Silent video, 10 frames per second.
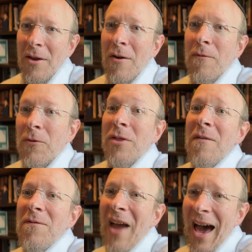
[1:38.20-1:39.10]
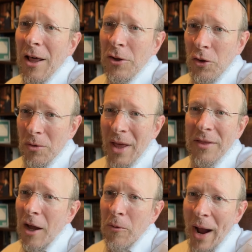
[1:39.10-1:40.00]
for the value that
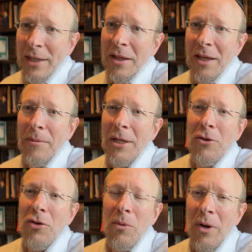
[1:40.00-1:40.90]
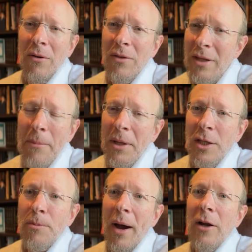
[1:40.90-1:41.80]
they are radically committed to, we're deeply
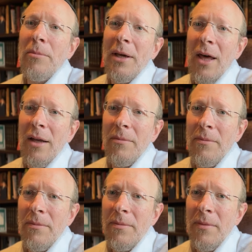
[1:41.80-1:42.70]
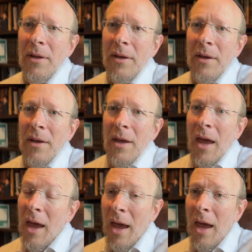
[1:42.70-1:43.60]
inspired by that.
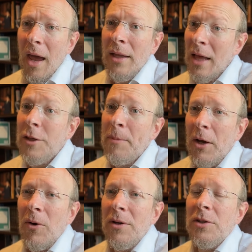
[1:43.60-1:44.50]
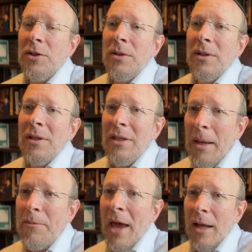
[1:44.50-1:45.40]
And that's because
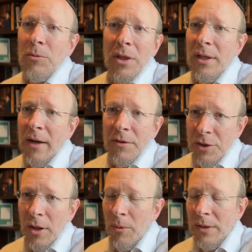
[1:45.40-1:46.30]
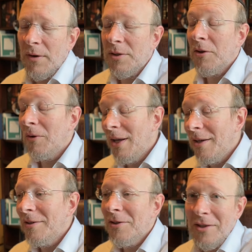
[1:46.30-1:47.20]
deep down within every single one of us, there
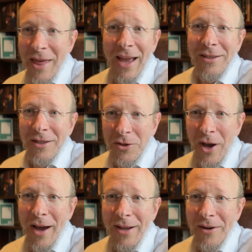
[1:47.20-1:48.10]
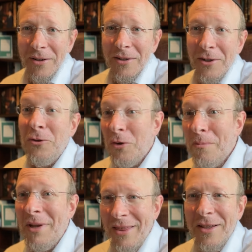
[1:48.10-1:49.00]
is that desire to
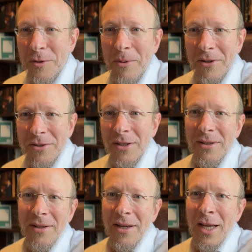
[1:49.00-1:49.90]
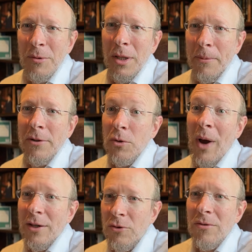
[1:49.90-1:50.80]
be this person, to be the person who
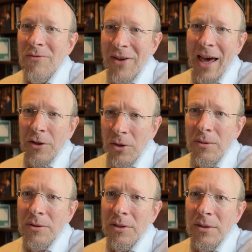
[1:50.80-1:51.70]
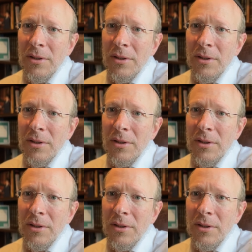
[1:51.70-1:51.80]
has certain values,